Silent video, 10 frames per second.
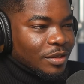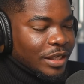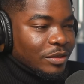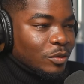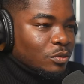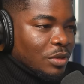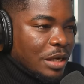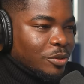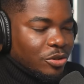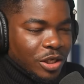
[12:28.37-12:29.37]
like, who
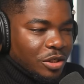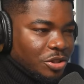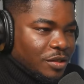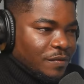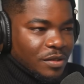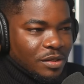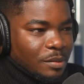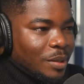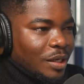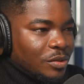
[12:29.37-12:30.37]
arbitrage NFTs, they
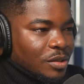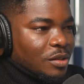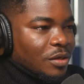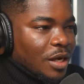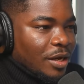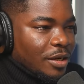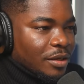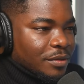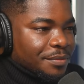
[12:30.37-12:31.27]
buy to sell higher?